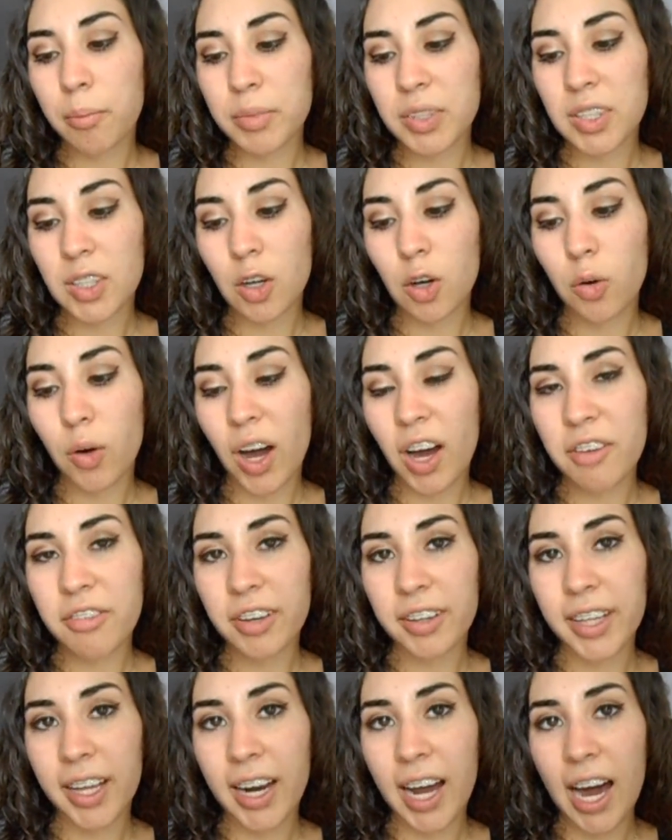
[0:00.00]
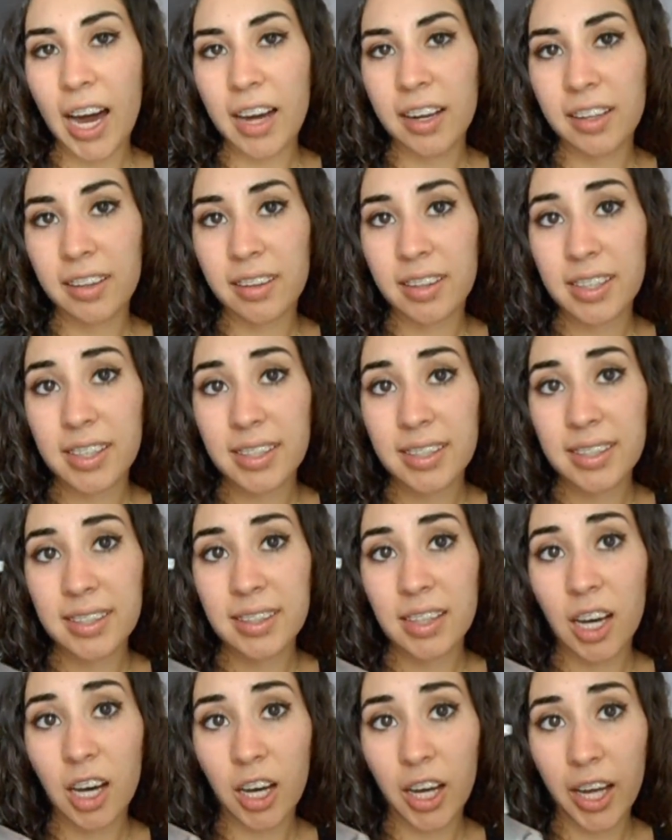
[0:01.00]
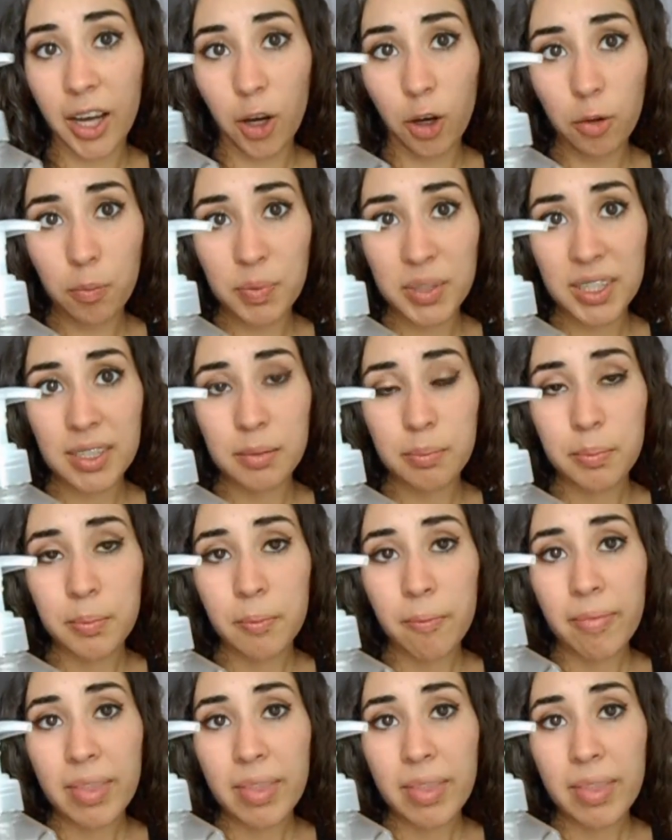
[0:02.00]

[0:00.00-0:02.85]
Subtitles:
So I found that adding this helps.